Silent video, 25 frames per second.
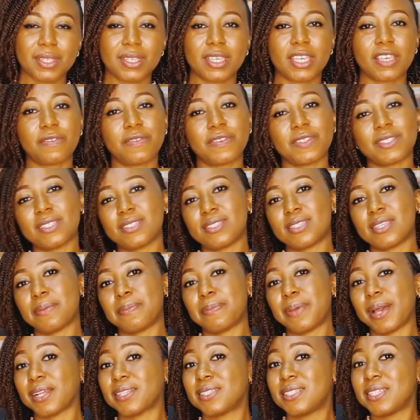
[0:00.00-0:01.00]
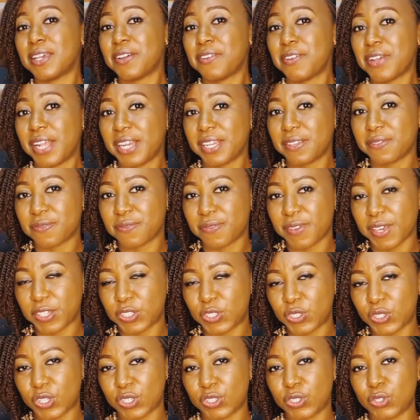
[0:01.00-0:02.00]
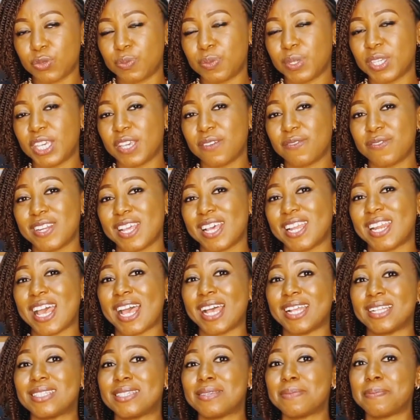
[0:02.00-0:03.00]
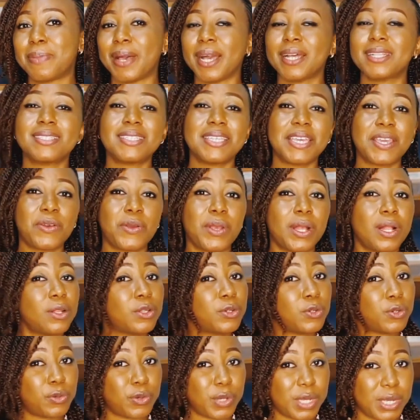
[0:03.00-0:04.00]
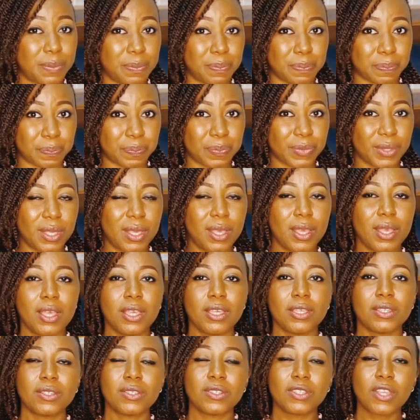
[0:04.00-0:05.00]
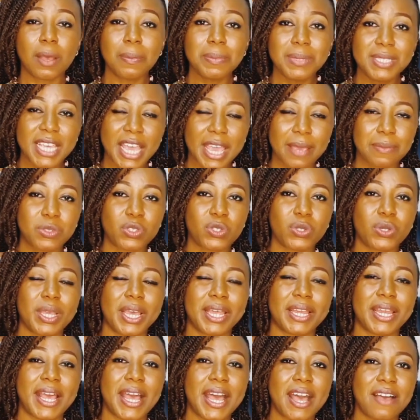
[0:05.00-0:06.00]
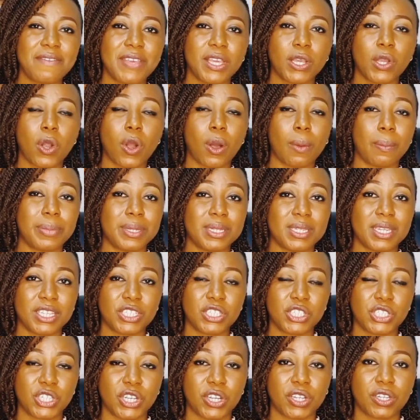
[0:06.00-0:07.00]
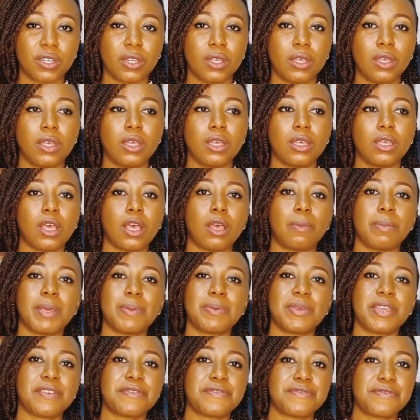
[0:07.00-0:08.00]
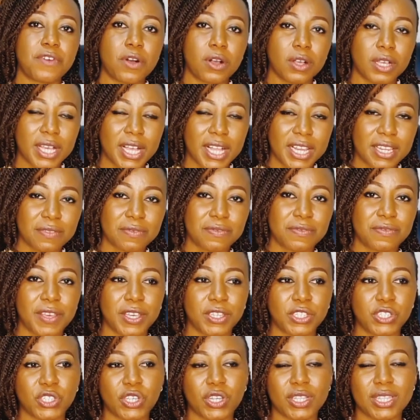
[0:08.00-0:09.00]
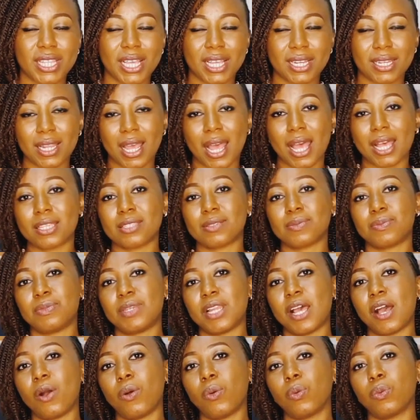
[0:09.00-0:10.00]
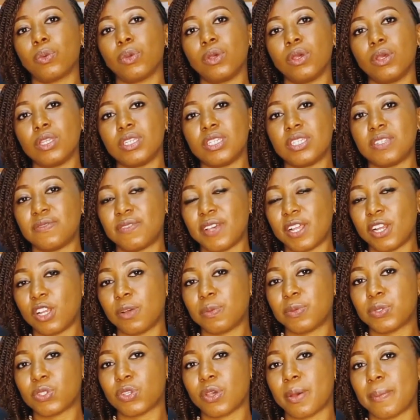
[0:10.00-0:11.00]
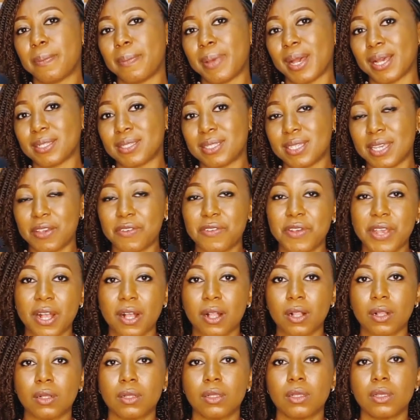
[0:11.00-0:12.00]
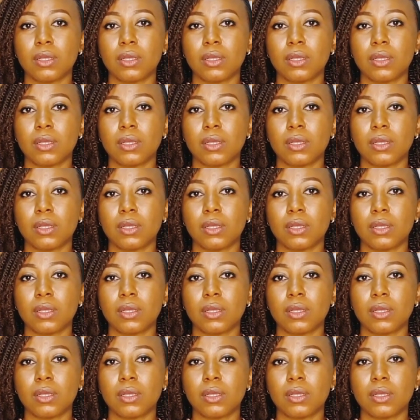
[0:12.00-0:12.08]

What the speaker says: If it is a bacterial infection, you'll be given an antibacterial cream. Sometimes you can have a combination, maybe a fungal infection that has now developed some bacterial